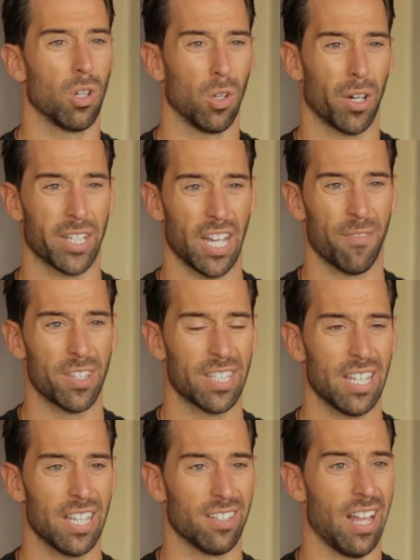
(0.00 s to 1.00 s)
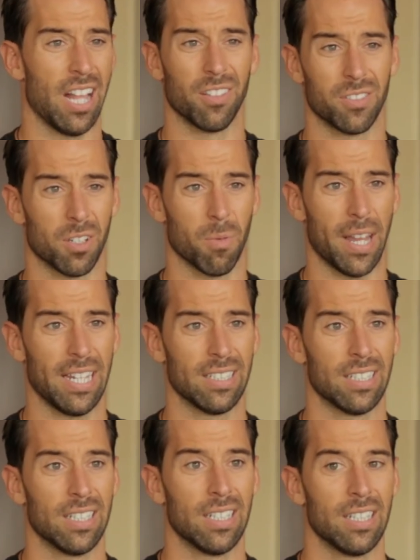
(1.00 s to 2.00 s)
caloric deficit and not losing weight,
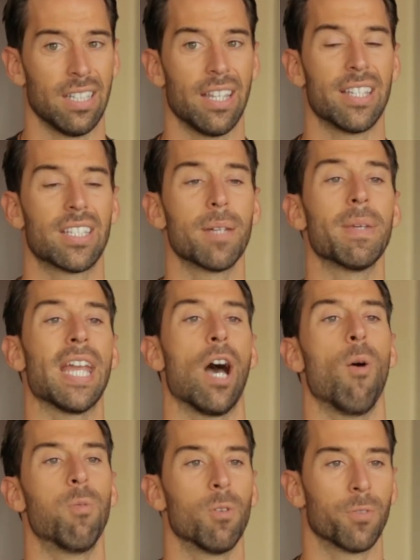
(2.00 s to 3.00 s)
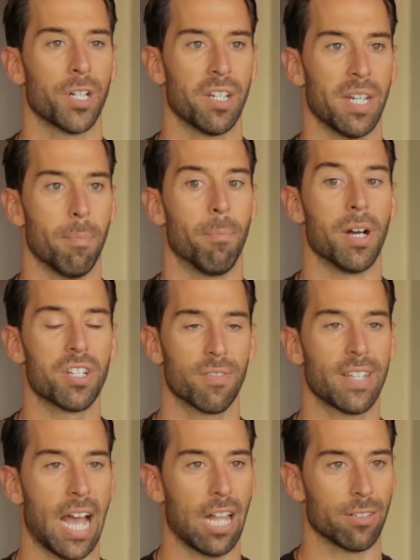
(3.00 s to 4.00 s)
it's gonna be helpful for you to eat a bunch
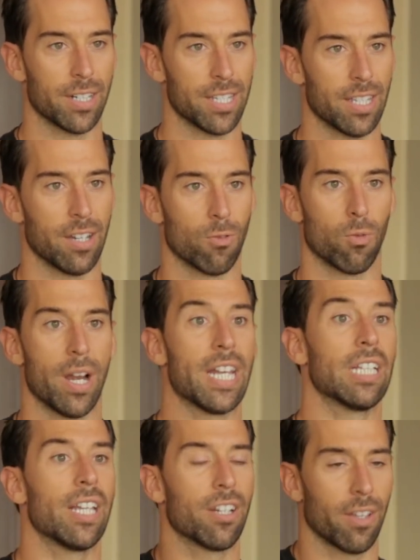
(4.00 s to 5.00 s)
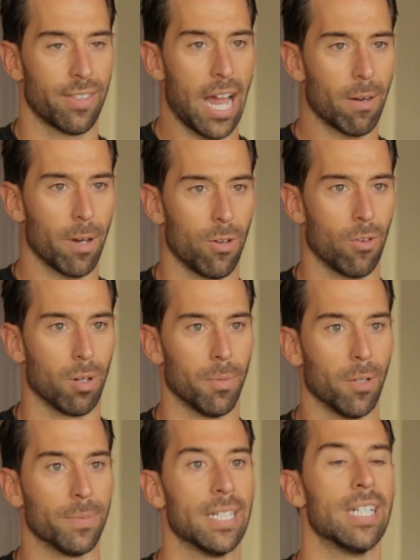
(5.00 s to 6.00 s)
of calories and regulate your thyroid
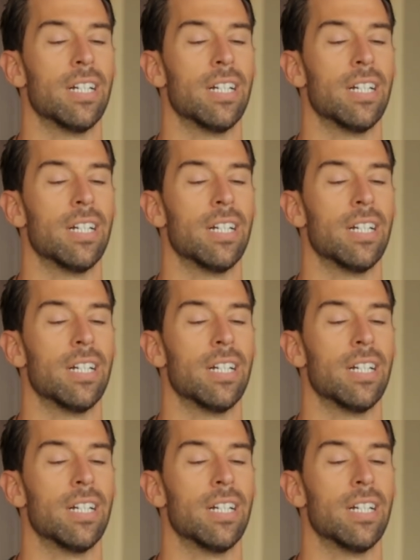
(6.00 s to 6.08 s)
hormone